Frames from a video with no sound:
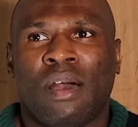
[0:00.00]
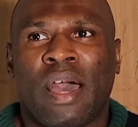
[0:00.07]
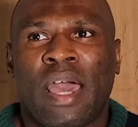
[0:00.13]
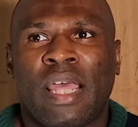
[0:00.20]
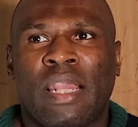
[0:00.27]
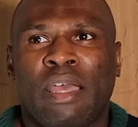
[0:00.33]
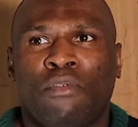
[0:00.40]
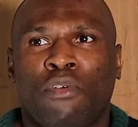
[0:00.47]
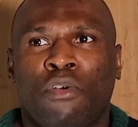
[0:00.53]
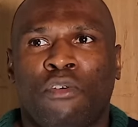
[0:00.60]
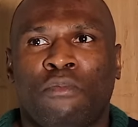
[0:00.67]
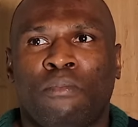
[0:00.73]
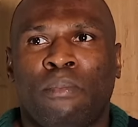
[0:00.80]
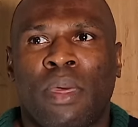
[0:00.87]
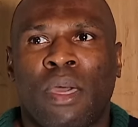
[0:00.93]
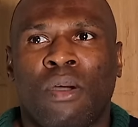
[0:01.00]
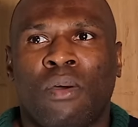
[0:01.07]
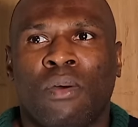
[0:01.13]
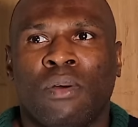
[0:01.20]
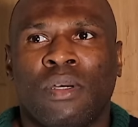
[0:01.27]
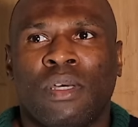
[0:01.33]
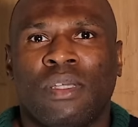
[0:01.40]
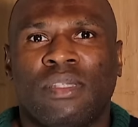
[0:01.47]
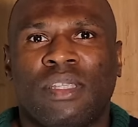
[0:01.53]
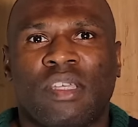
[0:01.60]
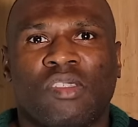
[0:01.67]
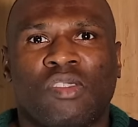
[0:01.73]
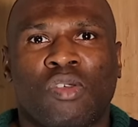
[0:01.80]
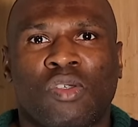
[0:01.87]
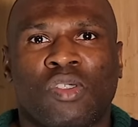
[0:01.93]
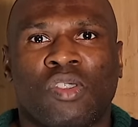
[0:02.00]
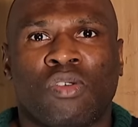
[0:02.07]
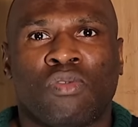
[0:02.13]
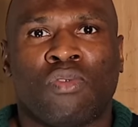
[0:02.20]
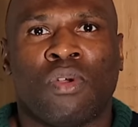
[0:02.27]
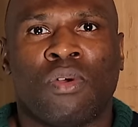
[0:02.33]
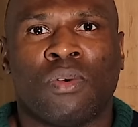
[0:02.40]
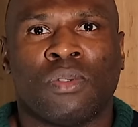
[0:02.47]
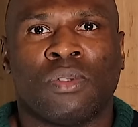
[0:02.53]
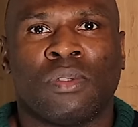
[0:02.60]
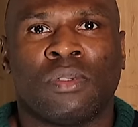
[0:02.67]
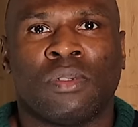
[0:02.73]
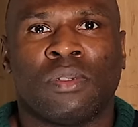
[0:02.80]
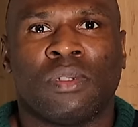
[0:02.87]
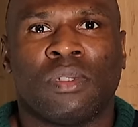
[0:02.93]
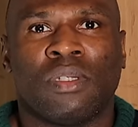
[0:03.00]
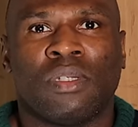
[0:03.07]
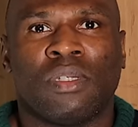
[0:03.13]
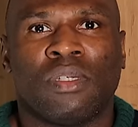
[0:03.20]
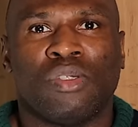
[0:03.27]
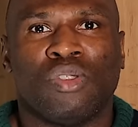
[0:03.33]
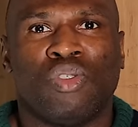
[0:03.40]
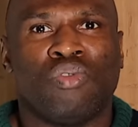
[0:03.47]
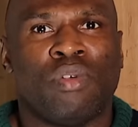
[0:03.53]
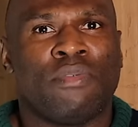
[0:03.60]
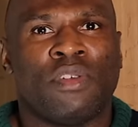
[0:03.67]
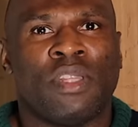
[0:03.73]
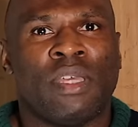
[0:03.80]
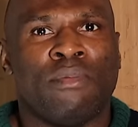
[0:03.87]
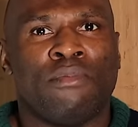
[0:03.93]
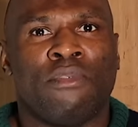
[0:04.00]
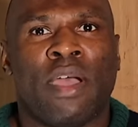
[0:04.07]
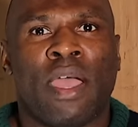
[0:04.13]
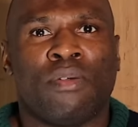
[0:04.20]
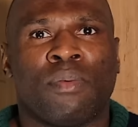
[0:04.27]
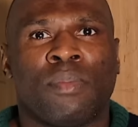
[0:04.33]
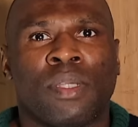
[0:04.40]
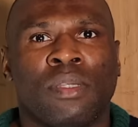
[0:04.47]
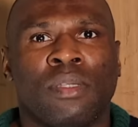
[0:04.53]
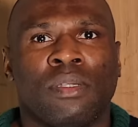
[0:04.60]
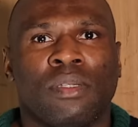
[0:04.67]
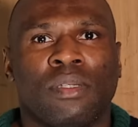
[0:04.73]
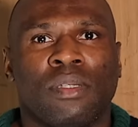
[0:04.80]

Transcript: high level of male testosterone-driven environment,